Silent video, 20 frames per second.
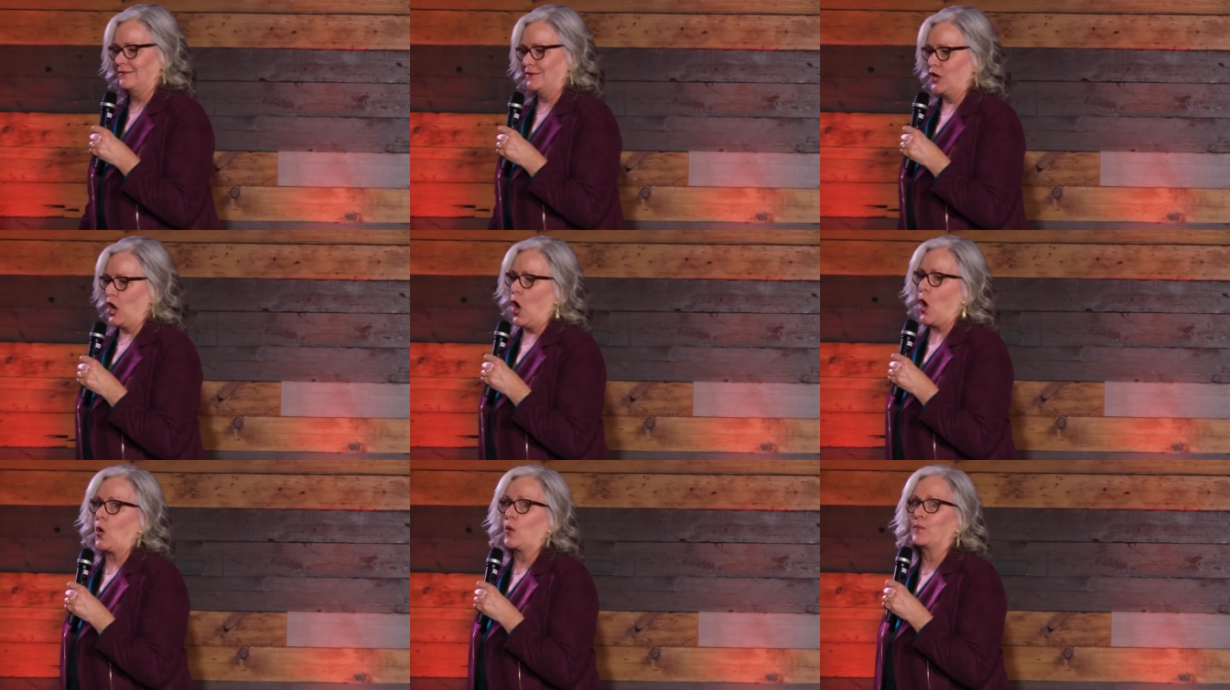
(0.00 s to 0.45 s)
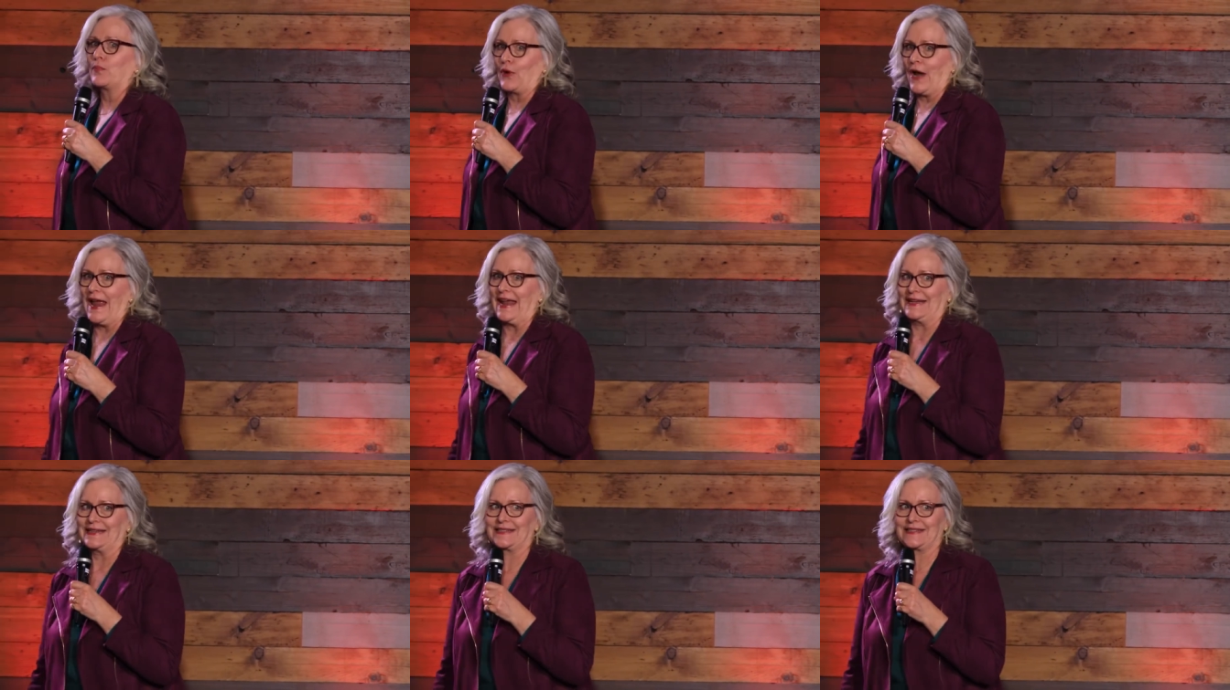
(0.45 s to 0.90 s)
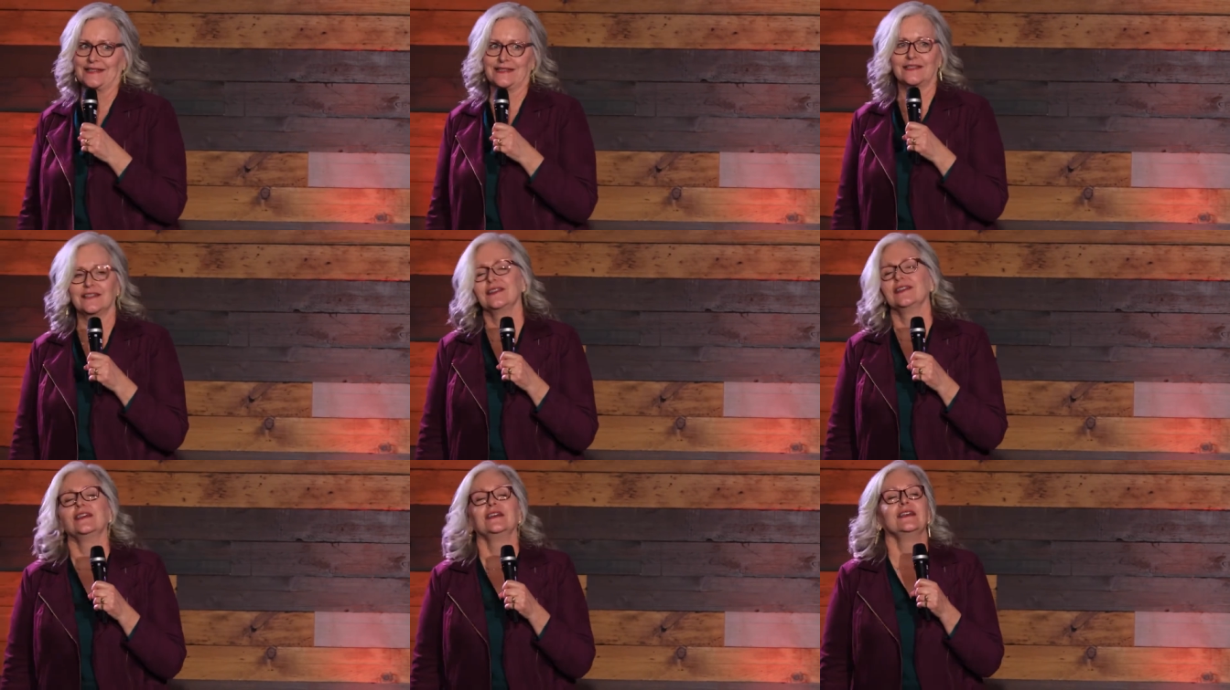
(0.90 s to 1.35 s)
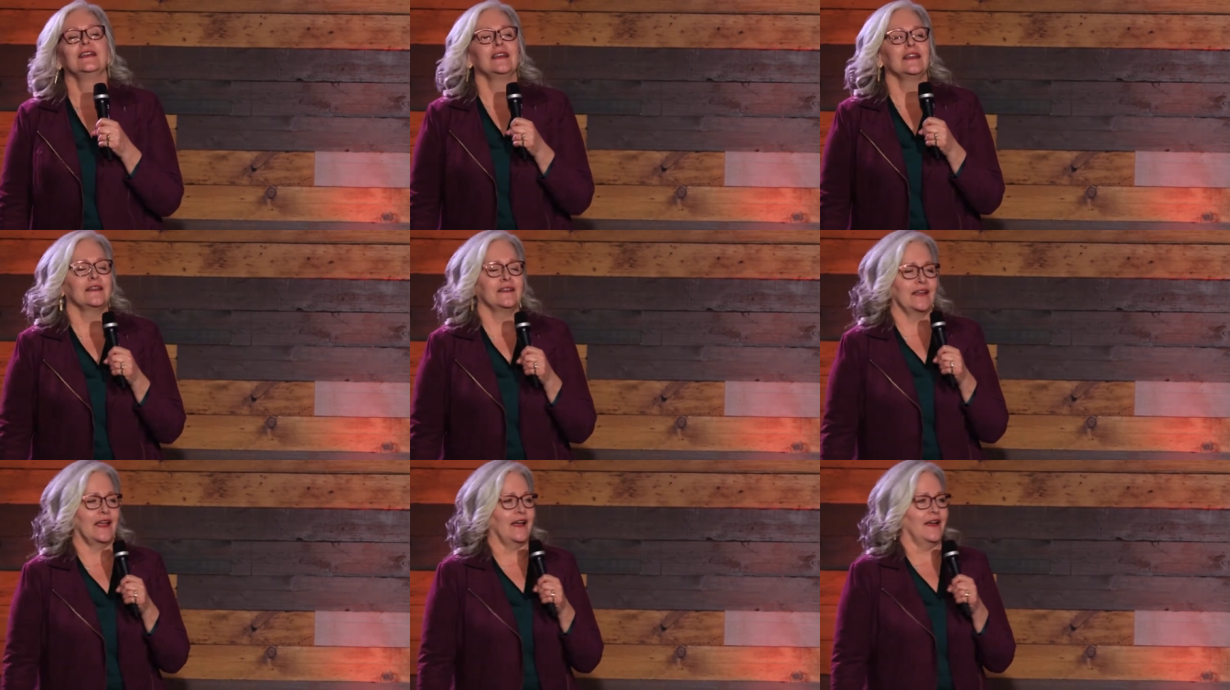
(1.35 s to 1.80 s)
No breaks.
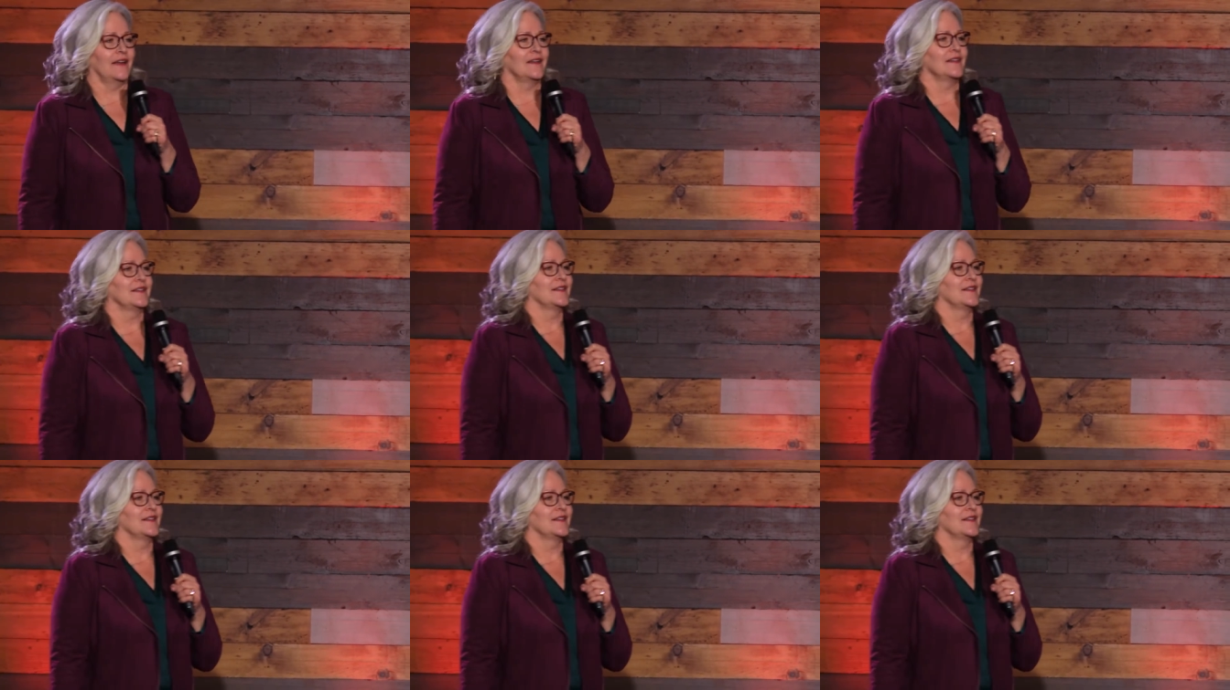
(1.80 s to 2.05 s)
Yeah.